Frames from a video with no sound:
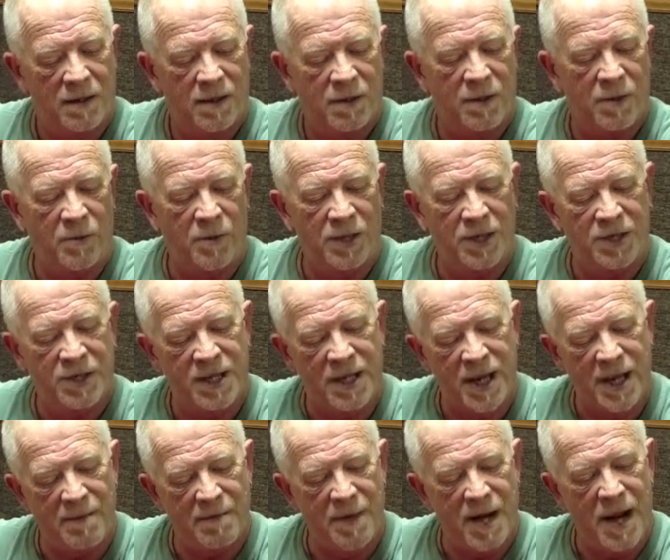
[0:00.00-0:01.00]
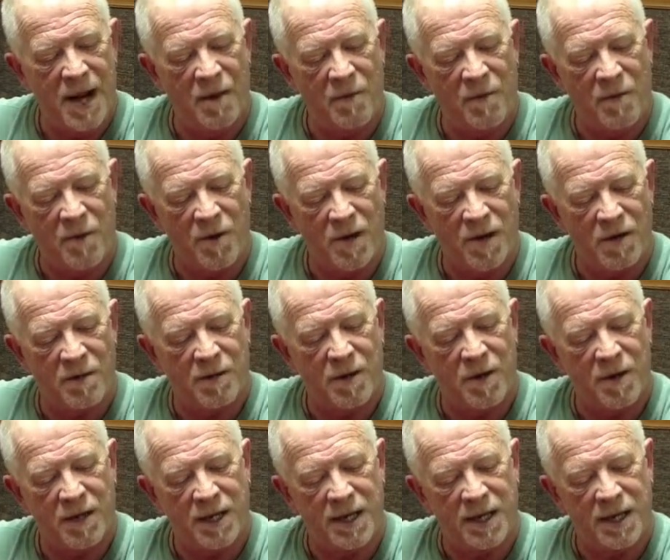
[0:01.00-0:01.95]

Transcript: The reason I'm not worried about